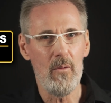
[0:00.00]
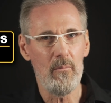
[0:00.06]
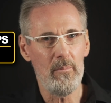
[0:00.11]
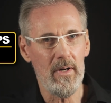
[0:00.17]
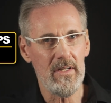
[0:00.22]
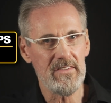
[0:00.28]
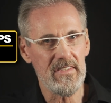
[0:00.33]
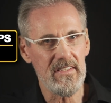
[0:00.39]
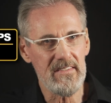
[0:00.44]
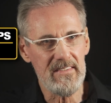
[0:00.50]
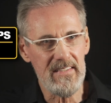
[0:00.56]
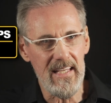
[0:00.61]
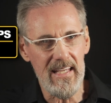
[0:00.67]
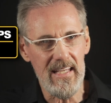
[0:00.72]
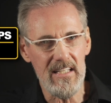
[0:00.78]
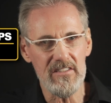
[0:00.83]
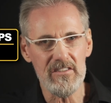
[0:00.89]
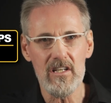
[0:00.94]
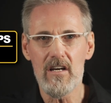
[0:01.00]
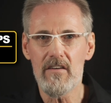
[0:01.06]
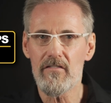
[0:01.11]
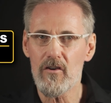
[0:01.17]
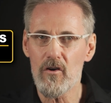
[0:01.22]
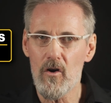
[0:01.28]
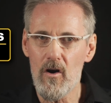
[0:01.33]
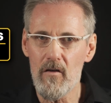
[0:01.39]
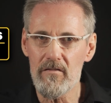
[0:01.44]
But to date,
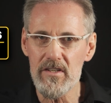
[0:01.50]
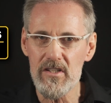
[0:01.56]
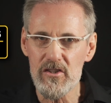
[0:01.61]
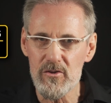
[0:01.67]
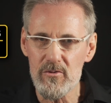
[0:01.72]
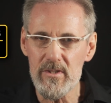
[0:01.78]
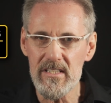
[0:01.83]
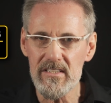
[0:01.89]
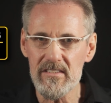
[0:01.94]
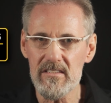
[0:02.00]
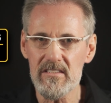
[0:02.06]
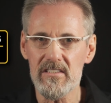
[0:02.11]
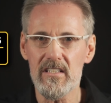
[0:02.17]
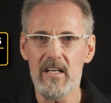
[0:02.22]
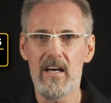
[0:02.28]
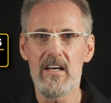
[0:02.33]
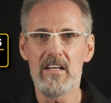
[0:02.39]
for obvious reasons,